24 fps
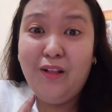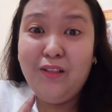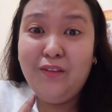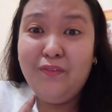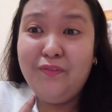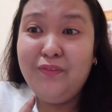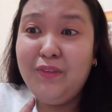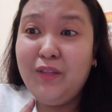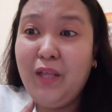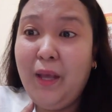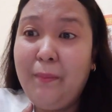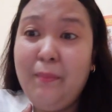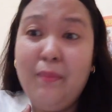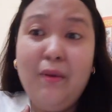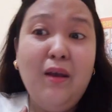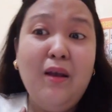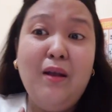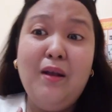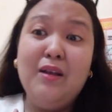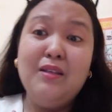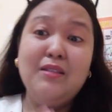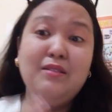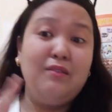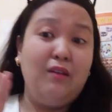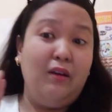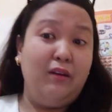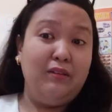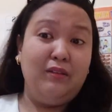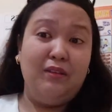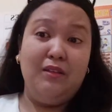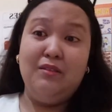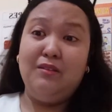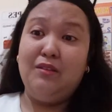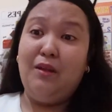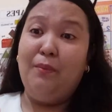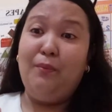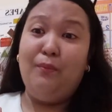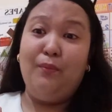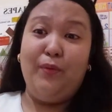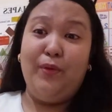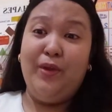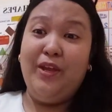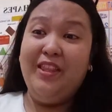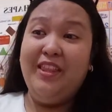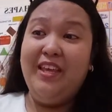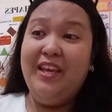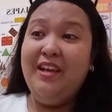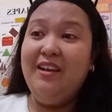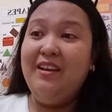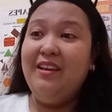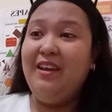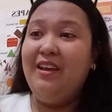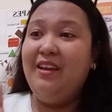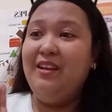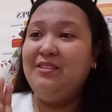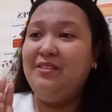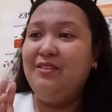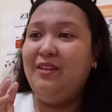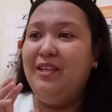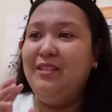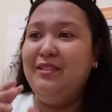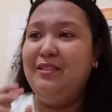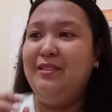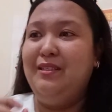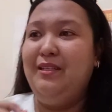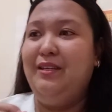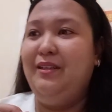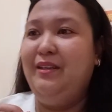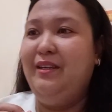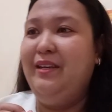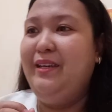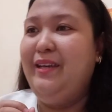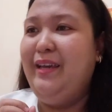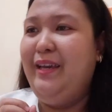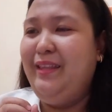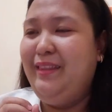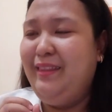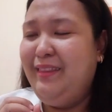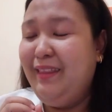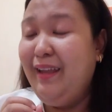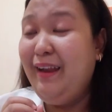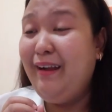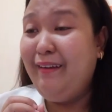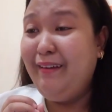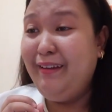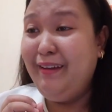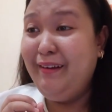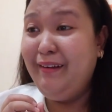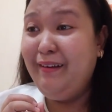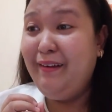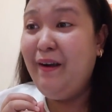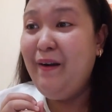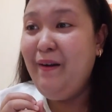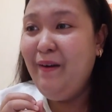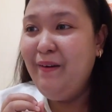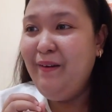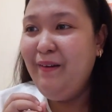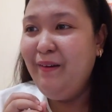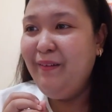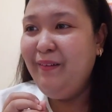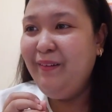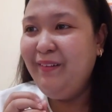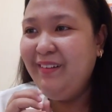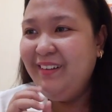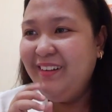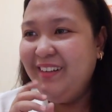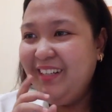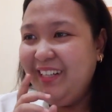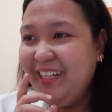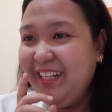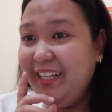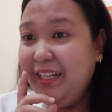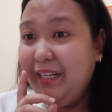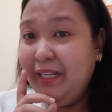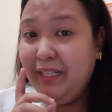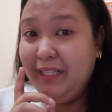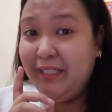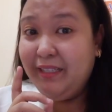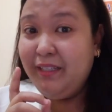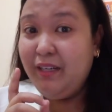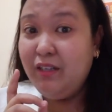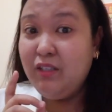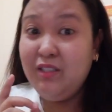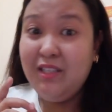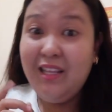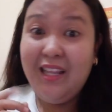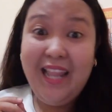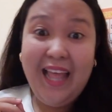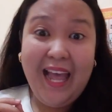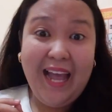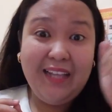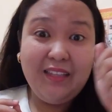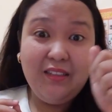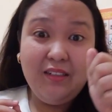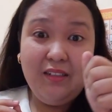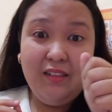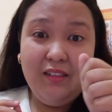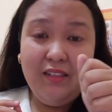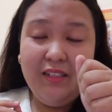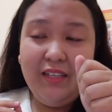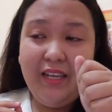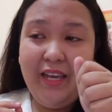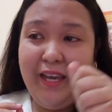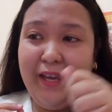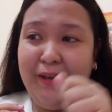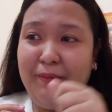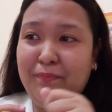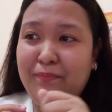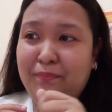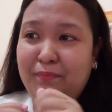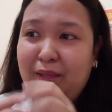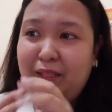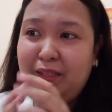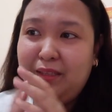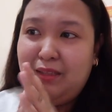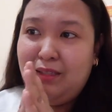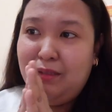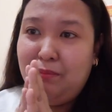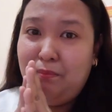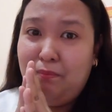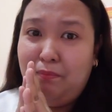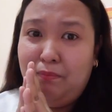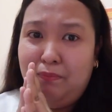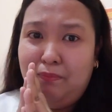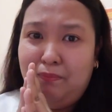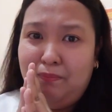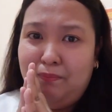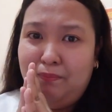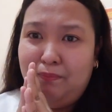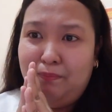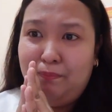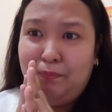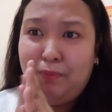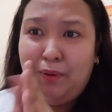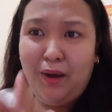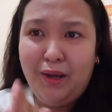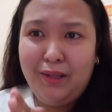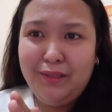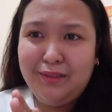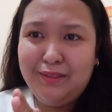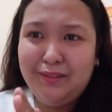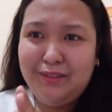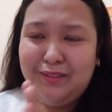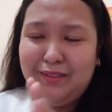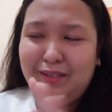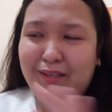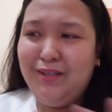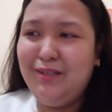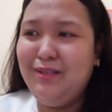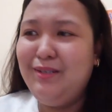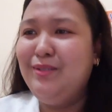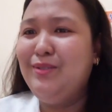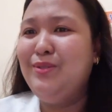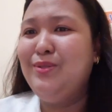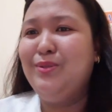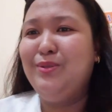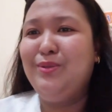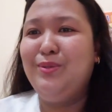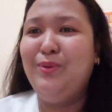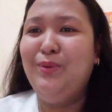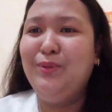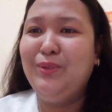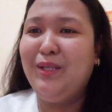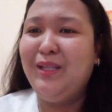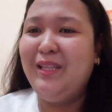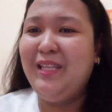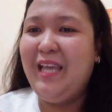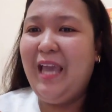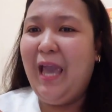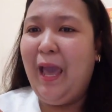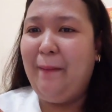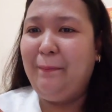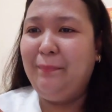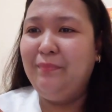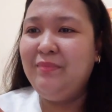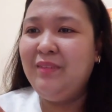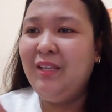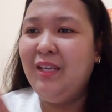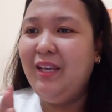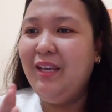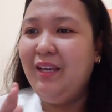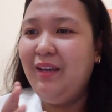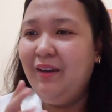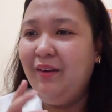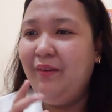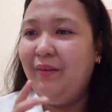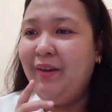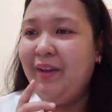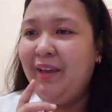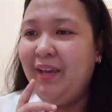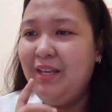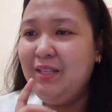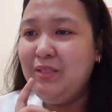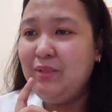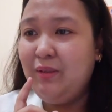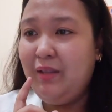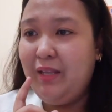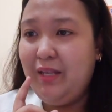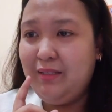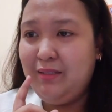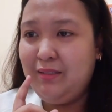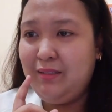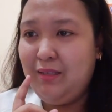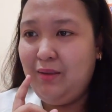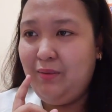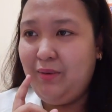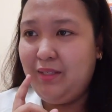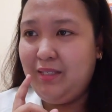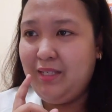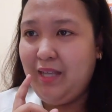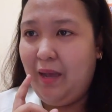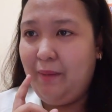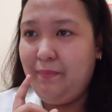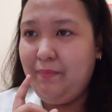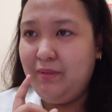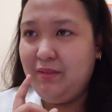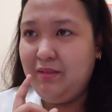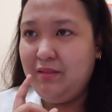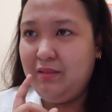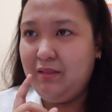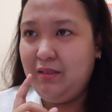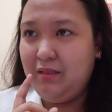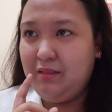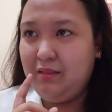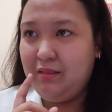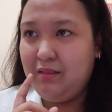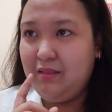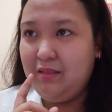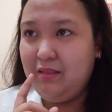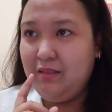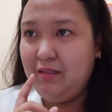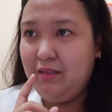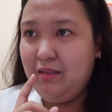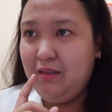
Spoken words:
of them stop breathing, okay? So let's see, okay? There you go. There's the ladle, okay? But the pot is totally empty, okay? So let's see what happens next.